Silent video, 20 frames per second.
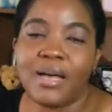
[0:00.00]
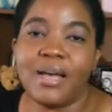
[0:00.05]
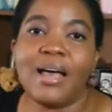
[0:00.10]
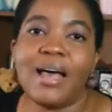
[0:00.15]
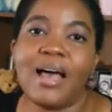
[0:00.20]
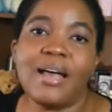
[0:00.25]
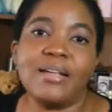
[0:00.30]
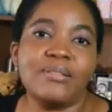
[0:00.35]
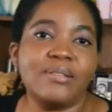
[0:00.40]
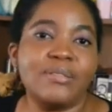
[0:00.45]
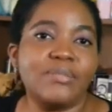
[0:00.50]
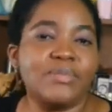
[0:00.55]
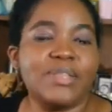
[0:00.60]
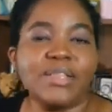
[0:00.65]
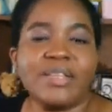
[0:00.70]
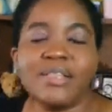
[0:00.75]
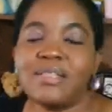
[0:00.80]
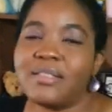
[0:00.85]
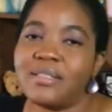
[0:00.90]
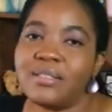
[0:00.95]
and will they
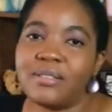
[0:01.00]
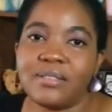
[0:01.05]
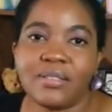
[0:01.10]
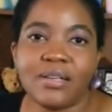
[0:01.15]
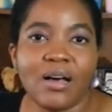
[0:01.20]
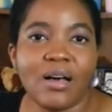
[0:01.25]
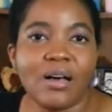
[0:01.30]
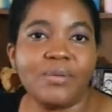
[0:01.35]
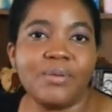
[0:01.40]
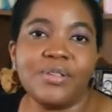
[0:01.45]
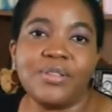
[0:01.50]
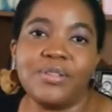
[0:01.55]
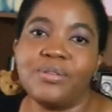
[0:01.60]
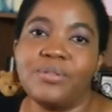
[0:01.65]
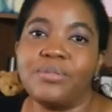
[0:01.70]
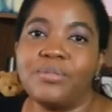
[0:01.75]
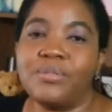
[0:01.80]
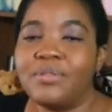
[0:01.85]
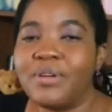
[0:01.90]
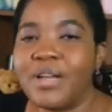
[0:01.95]
still talk with
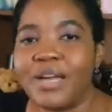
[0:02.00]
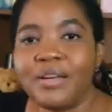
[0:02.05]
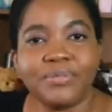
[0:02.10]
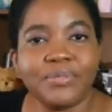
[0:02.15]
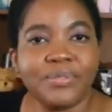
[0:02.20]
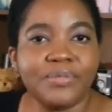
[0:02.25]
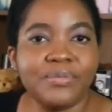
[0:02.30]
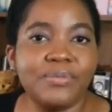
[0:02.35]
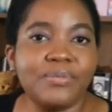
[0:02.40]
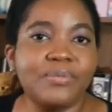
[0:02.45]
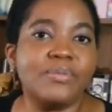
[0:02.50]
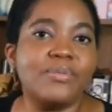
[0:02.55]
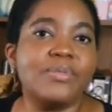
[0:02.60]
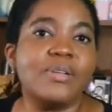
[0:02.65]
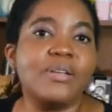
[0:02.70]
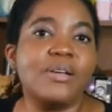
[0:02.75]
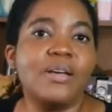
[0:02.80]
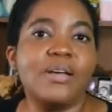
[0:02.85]
you, cry for food?